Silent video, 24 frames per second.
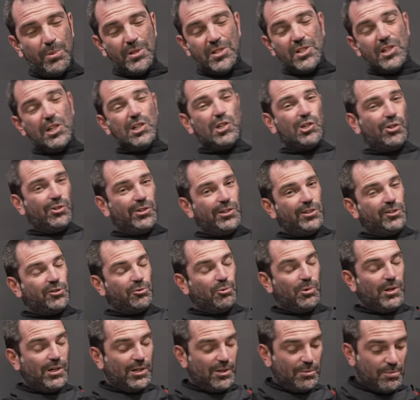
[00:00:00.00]
potentially a
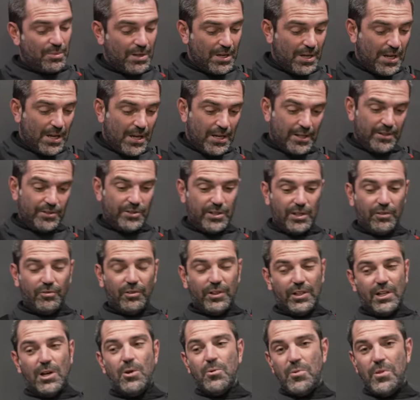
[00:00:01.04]
swim,
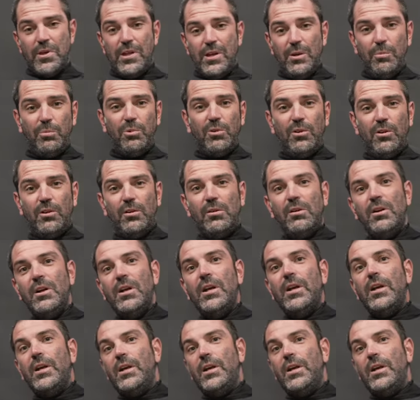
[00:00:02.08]
definitely go with the Emperor.